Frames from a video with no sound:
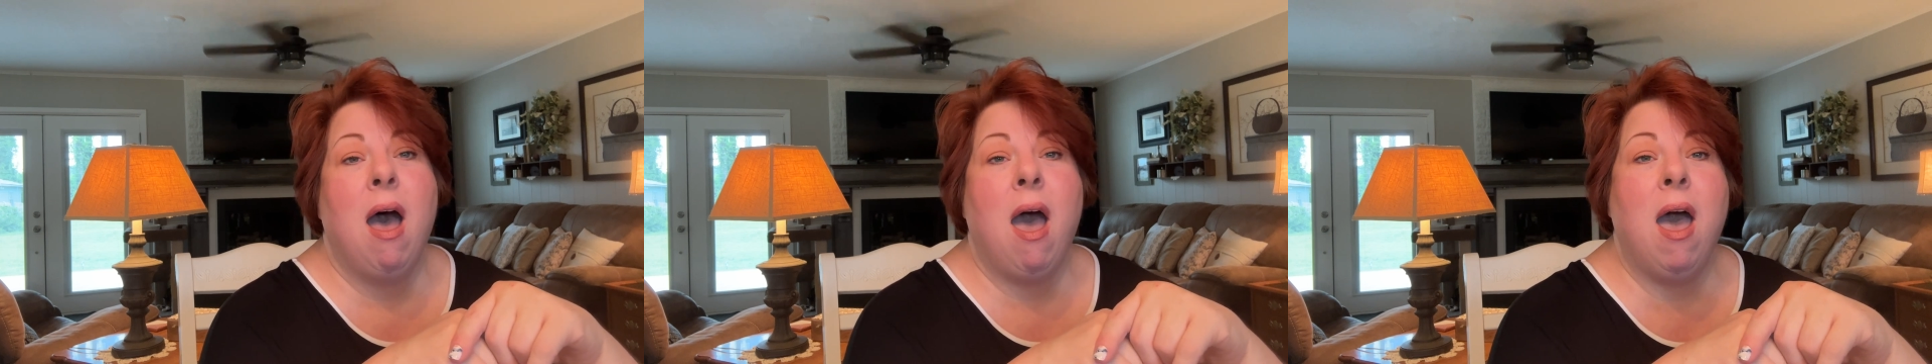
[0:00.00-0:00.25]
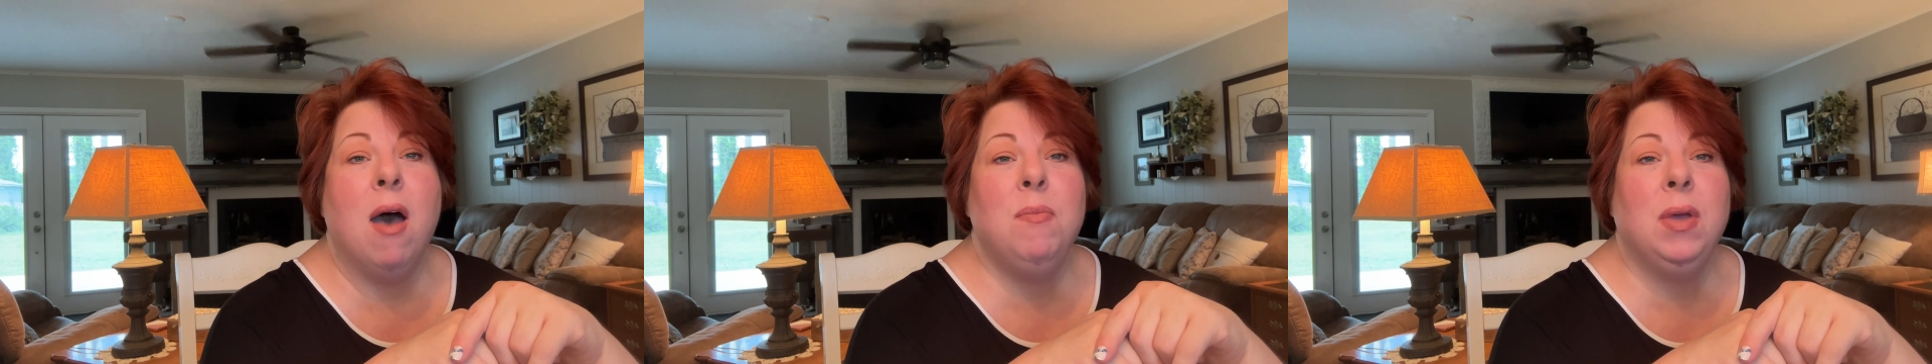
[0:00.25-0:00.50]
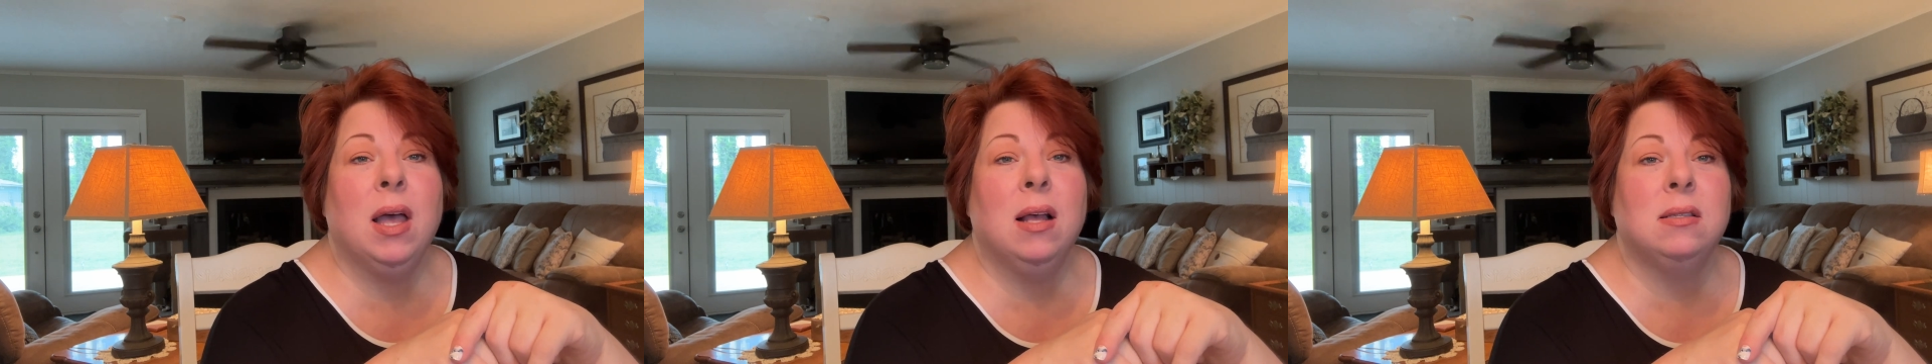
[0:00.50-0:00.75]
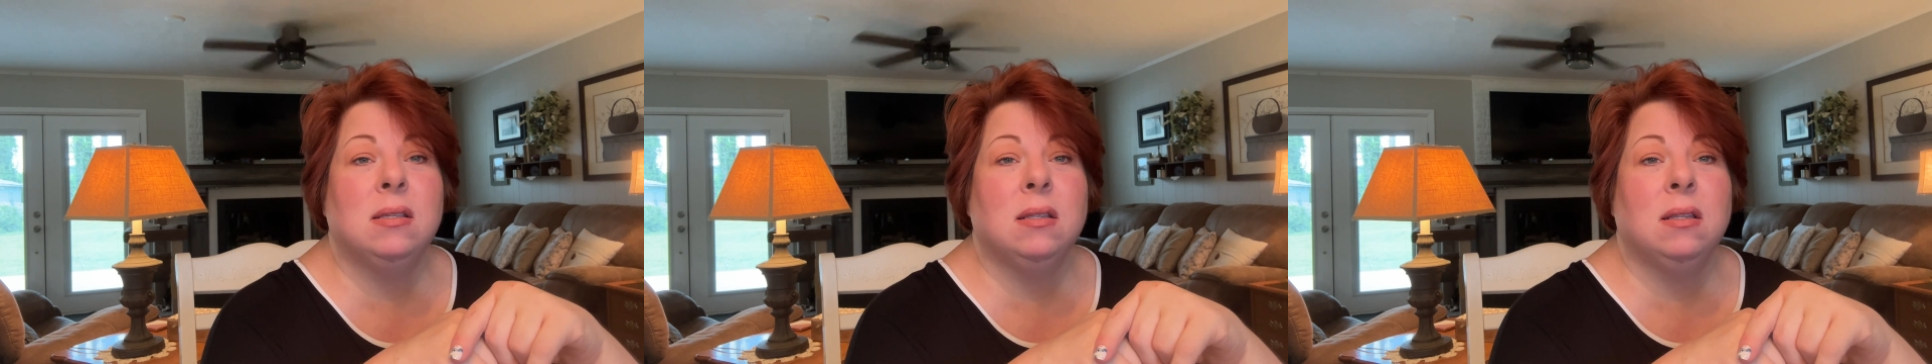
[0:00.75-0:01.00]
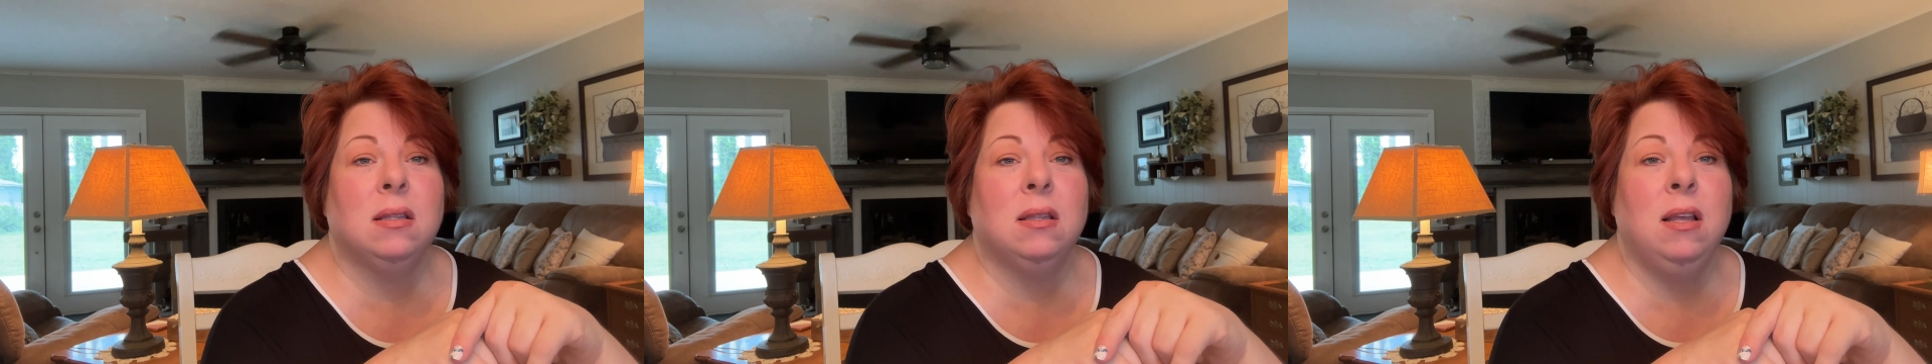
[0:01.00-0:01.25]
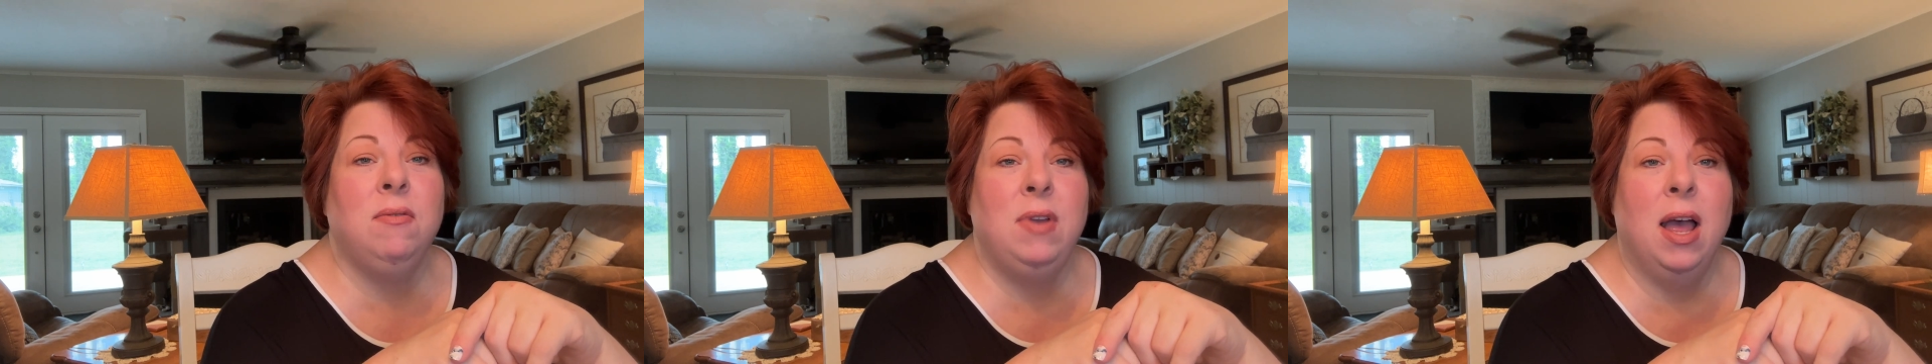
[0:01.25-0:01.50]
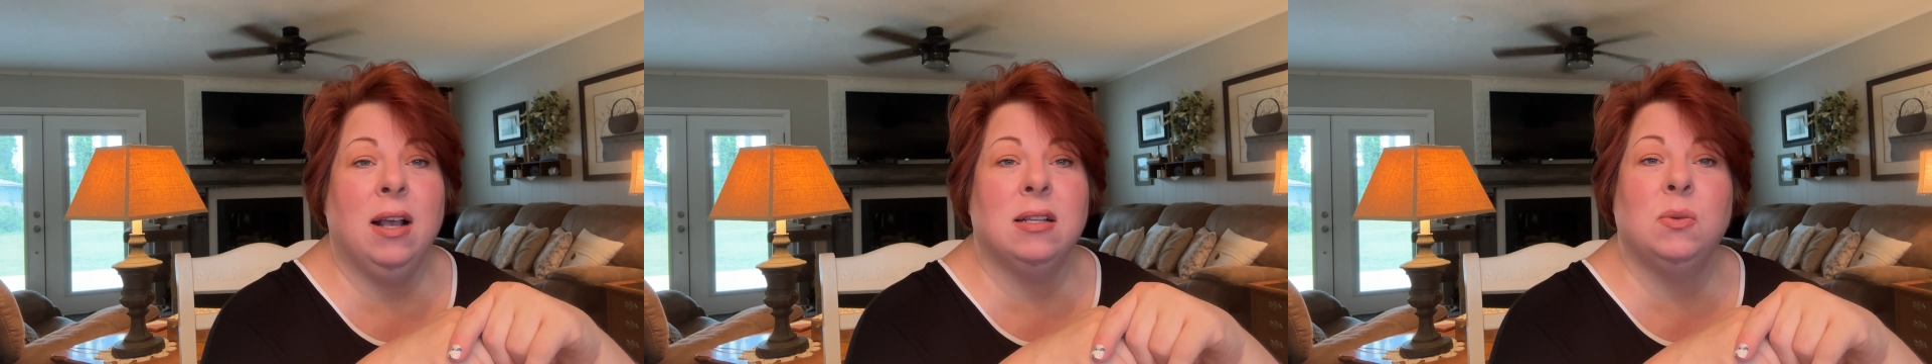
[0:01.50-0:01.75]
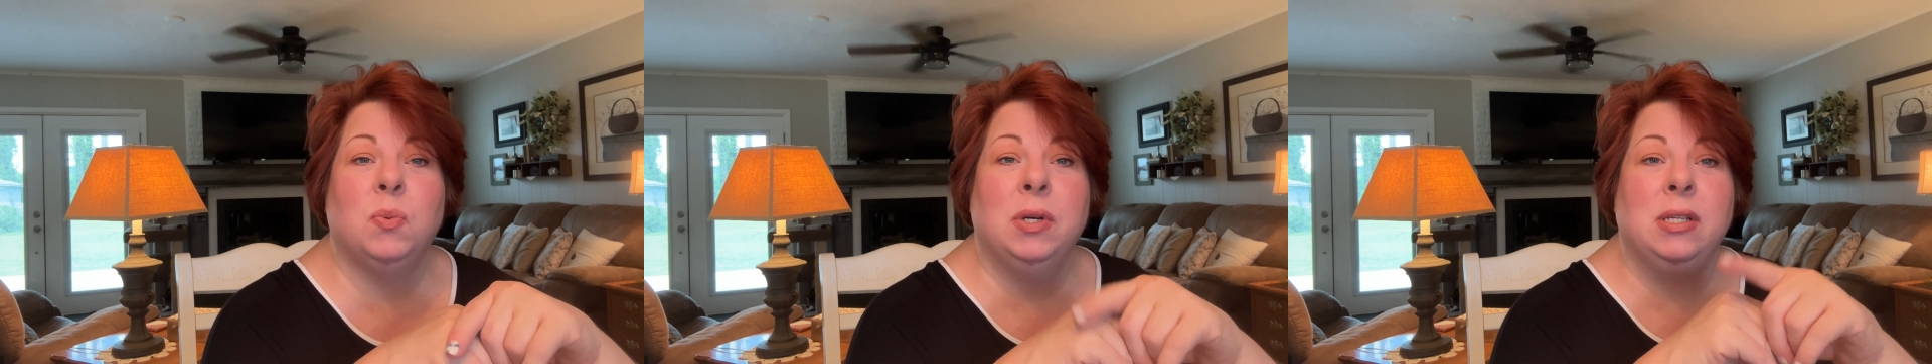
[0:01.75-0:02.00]
And because
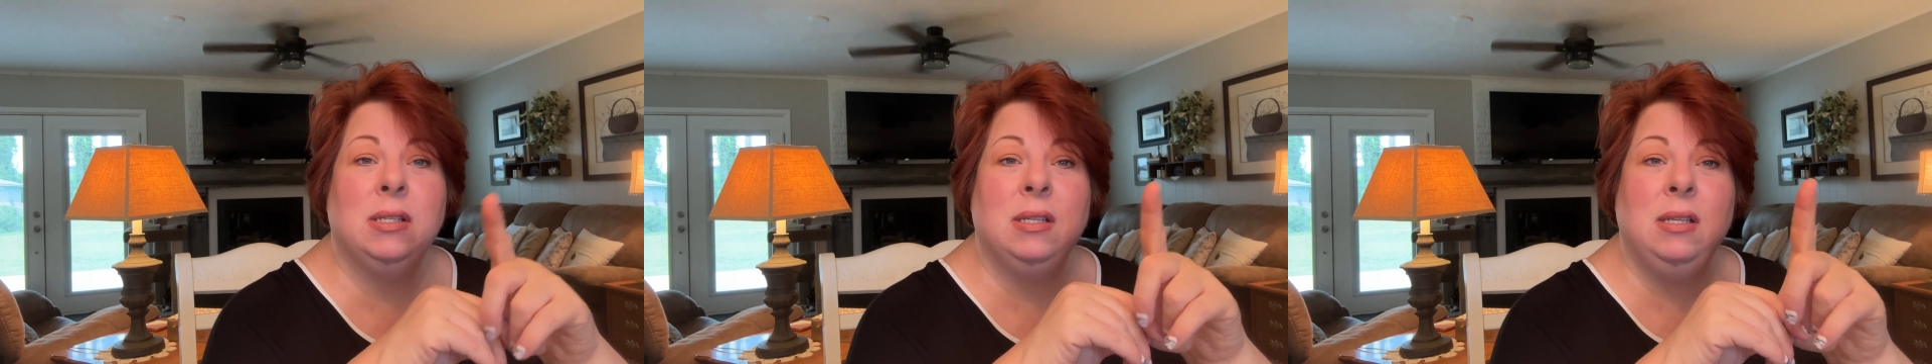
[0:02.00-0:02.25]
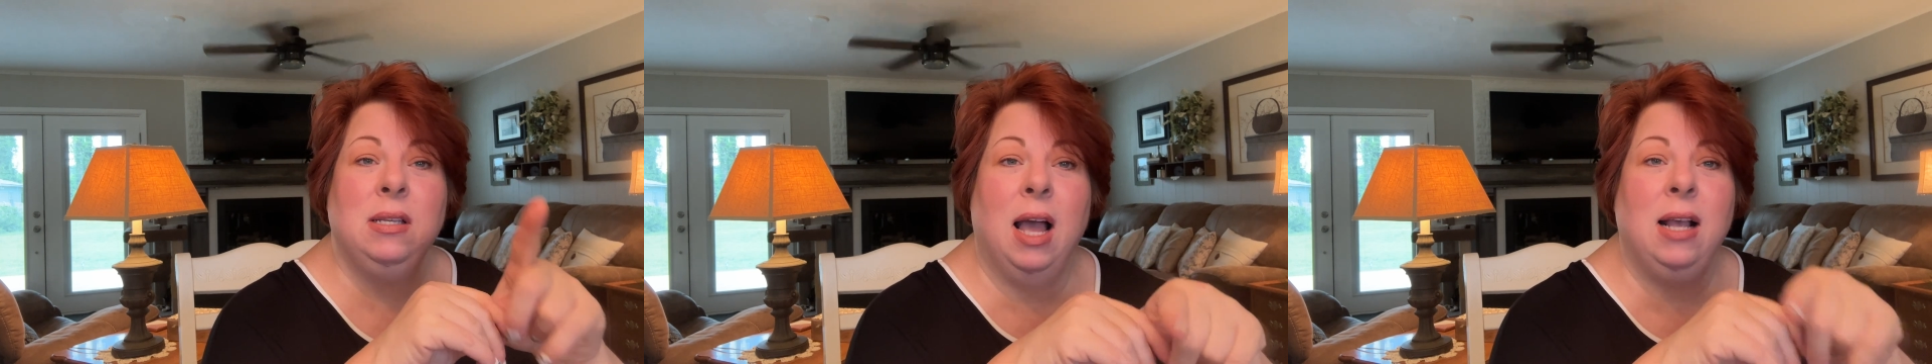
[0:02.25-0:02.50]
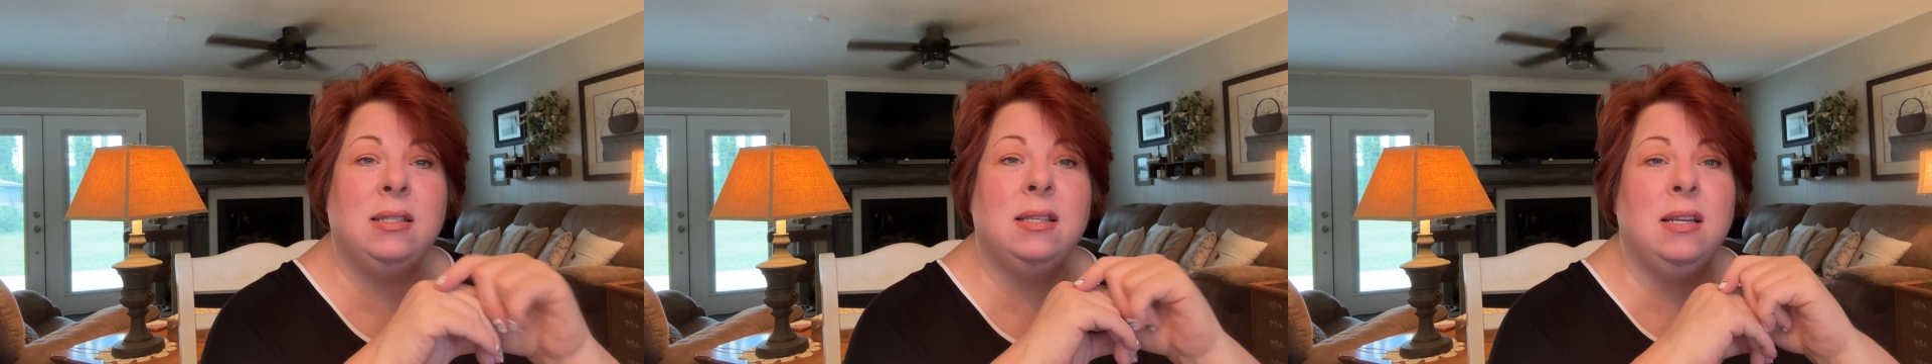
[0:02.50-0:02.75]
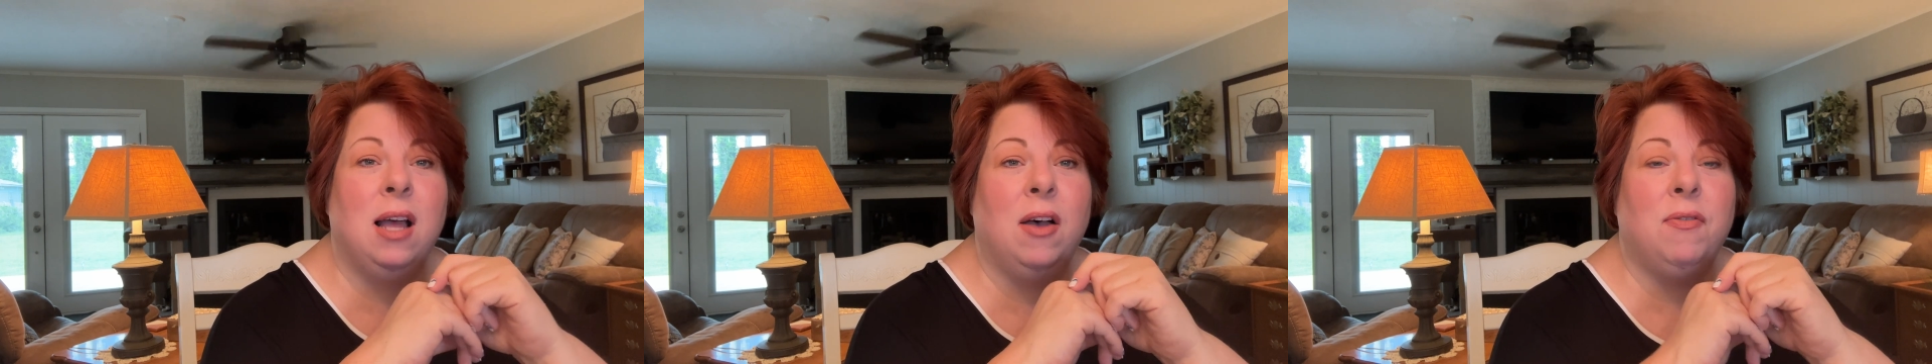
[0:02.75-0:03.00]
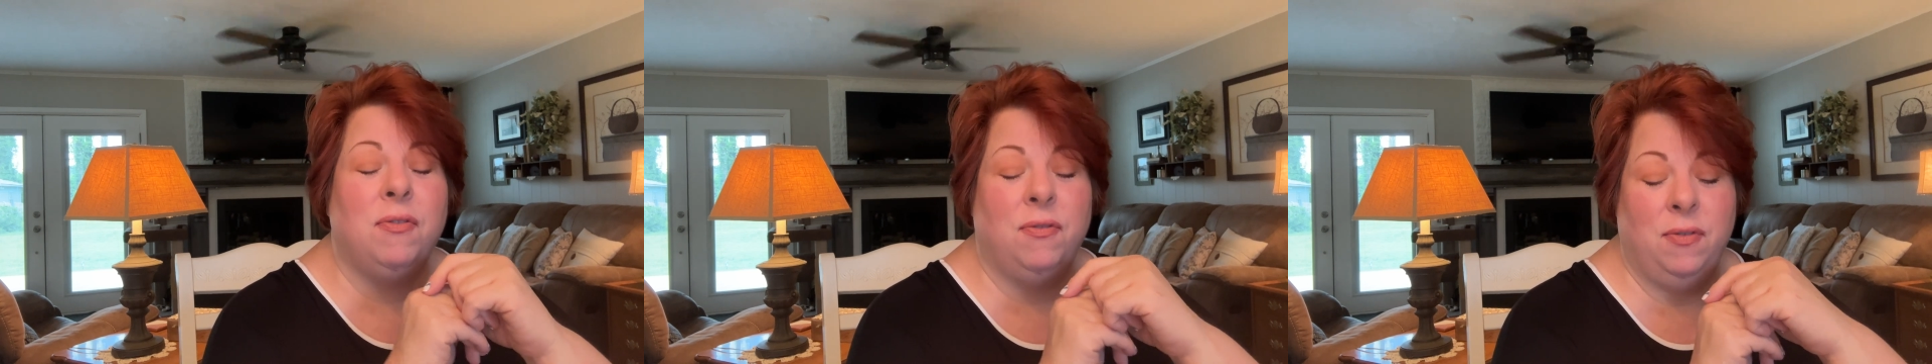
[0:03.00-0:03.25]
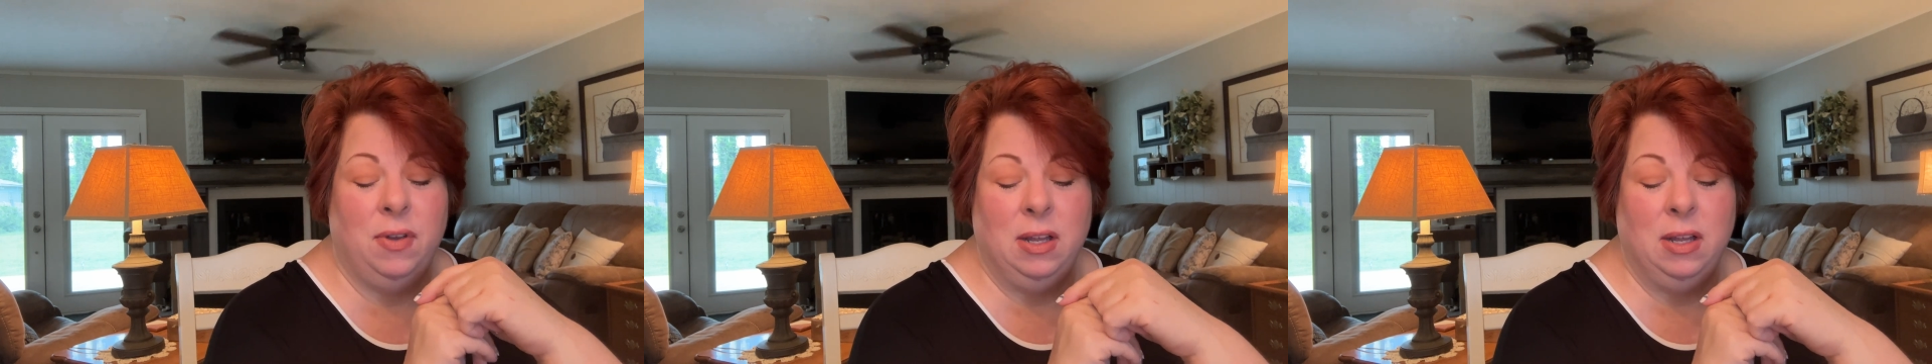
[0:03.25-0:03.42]
LiVNiX was nice enough